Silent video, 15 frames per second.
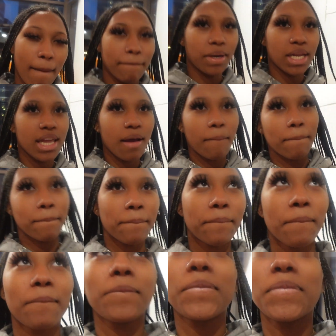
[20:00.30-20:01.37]
But yeah.
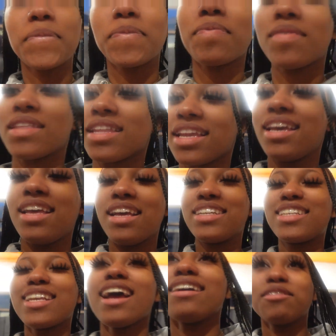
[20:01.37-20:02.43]

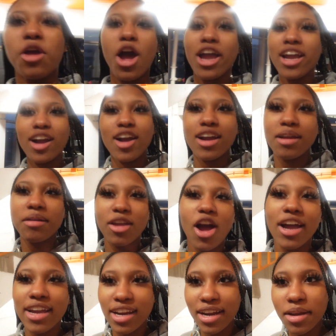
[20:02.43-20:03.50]
Shut. Y'all hear her?
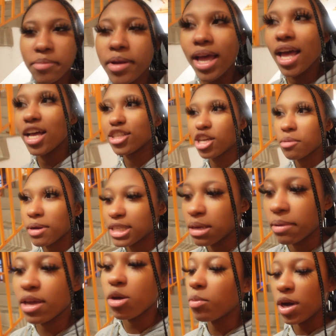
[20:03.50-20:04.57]
Y'all hear him? Talking about
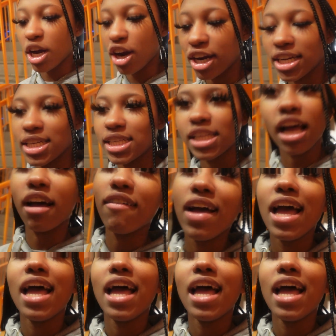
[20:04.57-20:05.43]
something. He don't want to carry this stuff.